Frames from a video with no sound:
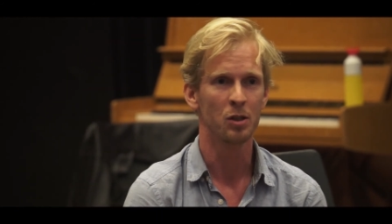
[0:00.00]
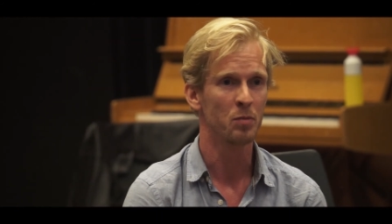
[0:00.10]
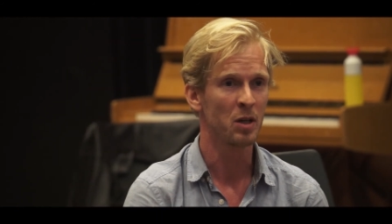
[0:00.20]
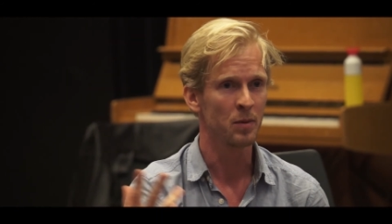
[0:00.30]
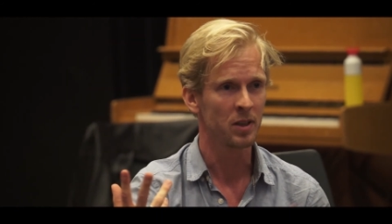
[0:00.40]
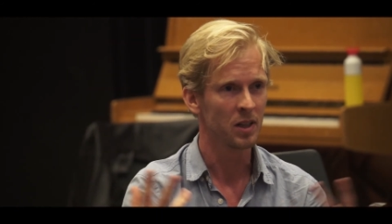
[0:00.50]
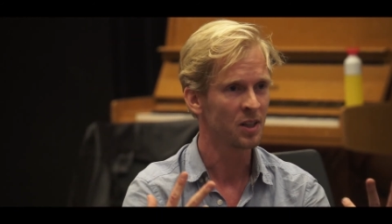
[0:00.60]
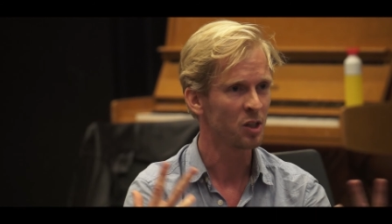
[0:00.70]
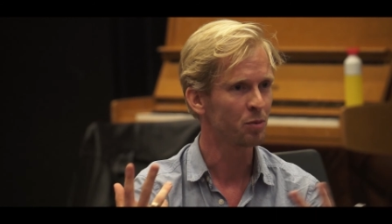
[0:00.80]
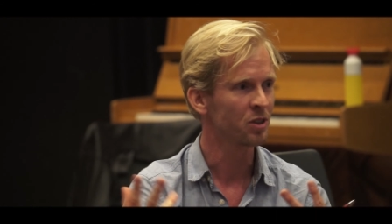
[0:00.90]
maybe
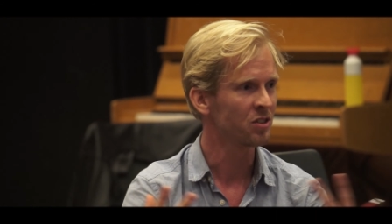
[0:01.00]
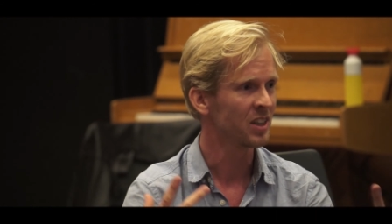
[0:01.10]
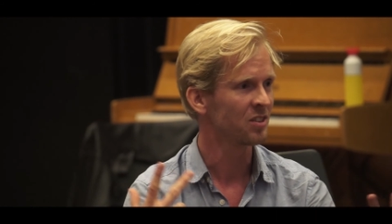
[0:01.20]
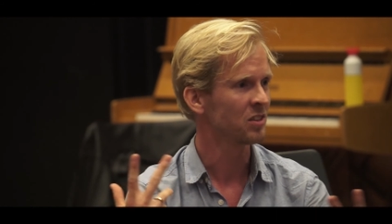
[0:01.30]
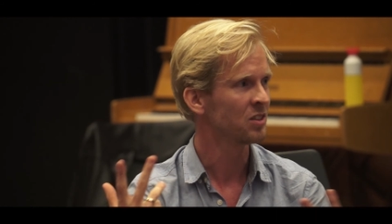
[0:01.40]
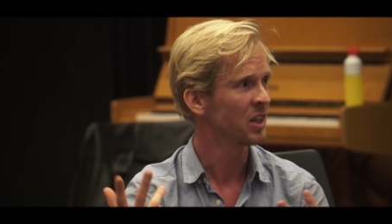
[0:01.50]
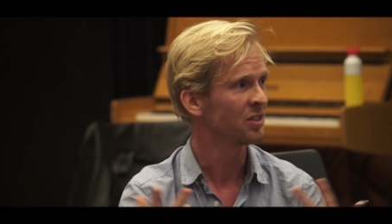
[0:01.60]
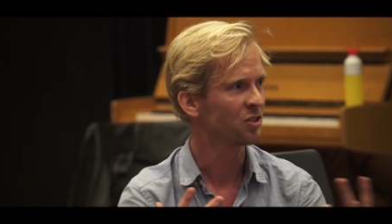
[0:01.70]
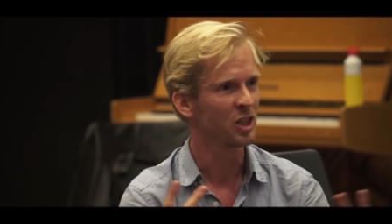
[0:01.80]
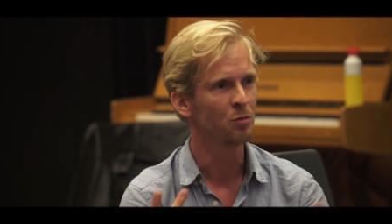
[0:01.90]
another person has
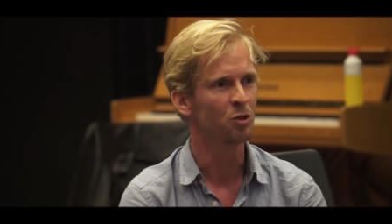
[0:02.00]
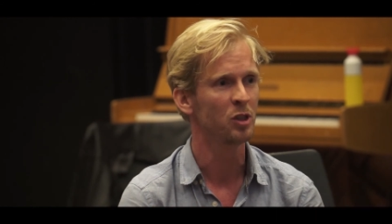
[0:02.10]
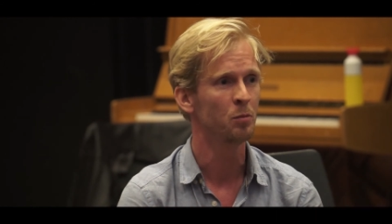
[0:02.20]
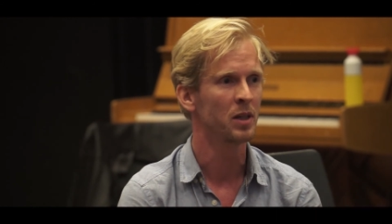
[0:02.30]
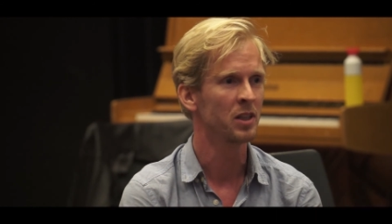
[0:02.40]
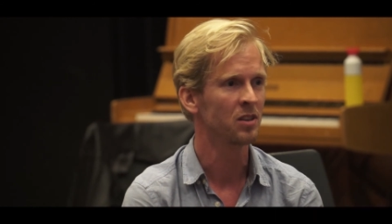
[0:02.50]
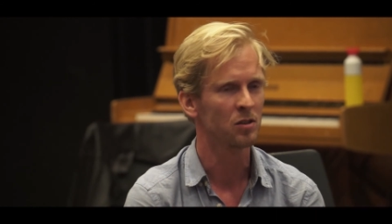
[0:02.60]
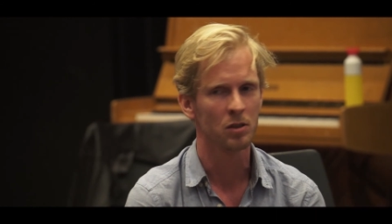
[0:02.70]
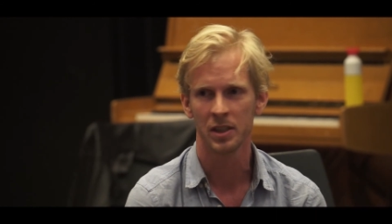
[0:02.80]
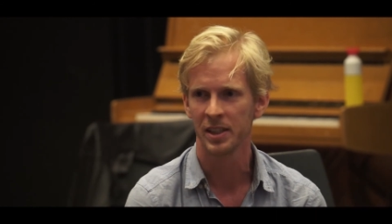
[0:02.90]
the same dream, and it
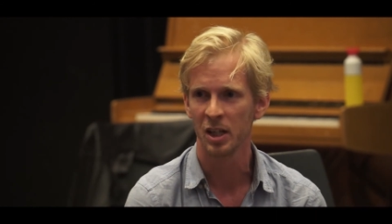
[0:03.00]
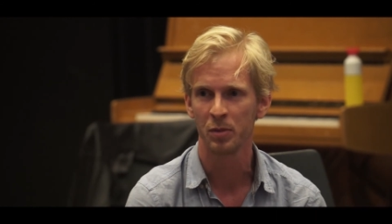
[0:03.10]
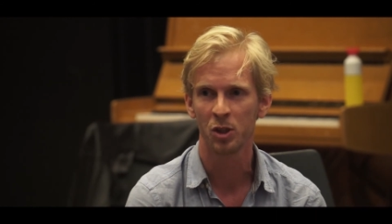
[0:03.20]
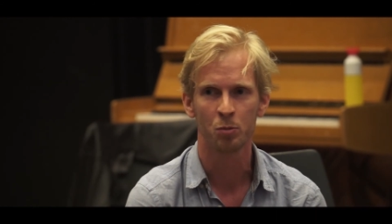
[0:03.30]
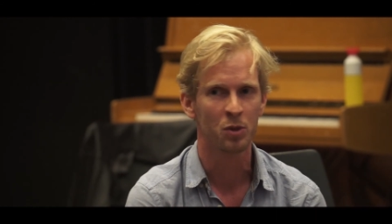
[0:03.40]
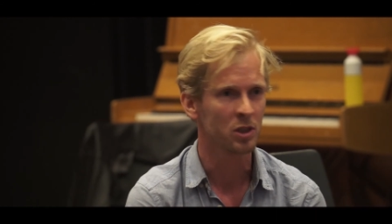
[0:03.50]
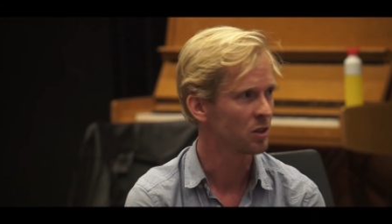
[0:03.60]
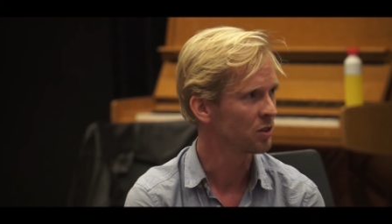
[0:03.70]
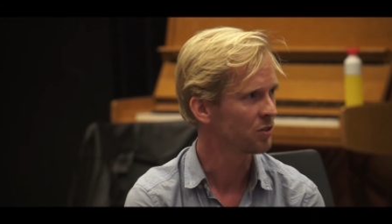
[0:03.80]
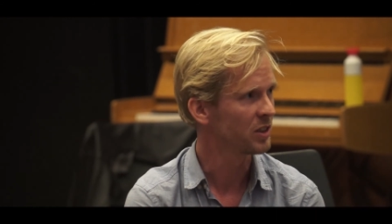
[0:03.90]
can become more
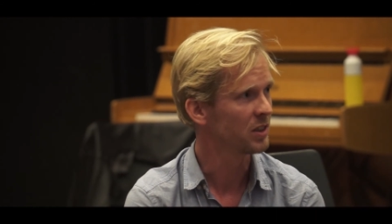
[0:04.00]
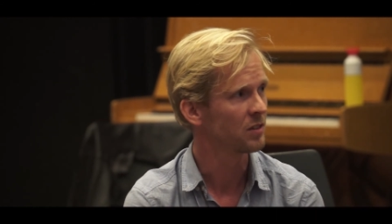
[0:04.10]
concrete.